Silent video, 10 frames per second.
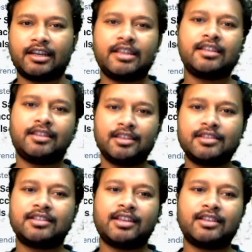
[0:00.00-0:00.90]

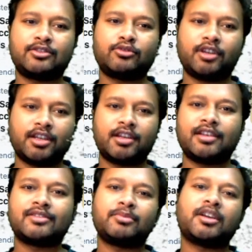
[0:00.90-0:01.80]
these days Twitter
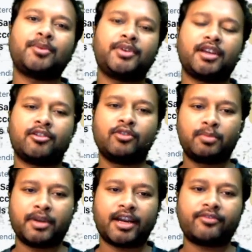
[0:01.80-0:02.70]
is becoming a
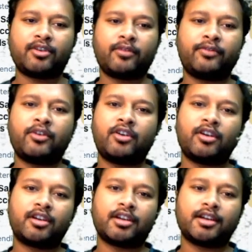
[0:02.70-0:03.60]
good platform
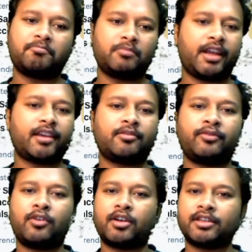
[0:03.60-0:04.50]
for
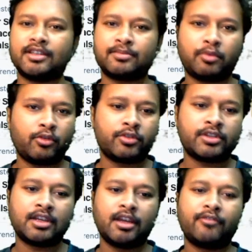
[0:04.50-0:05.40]
these
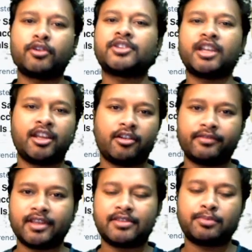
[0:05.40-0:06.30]
posts, for sharing
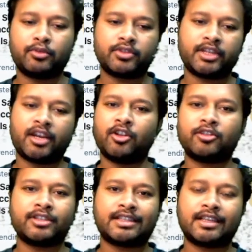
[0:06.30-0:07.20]
of these posts and all
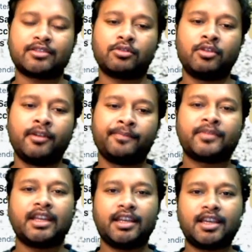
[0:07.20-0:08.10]
those things. So
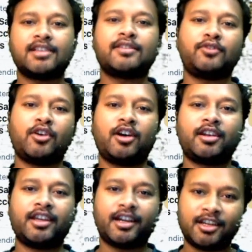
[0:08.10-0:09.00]
in case if you are
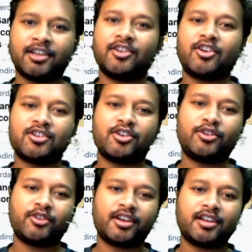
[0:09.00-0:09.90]
yet not
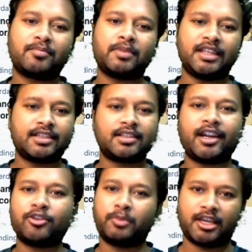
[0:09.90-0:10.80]
on Twitter, please
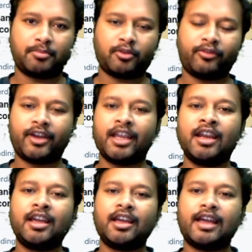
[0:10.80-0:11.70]
try to make a profile
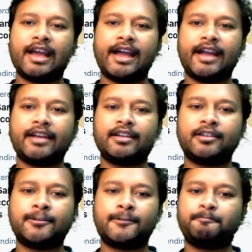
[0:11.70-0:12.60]
and
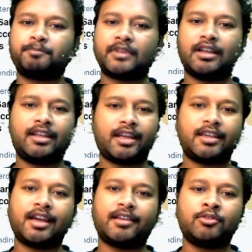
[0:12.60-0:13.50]

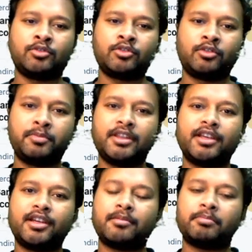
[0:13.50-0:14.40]
you should be
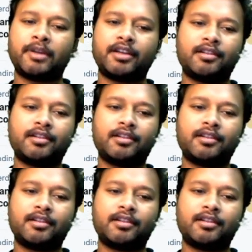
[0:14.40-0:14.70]
there, but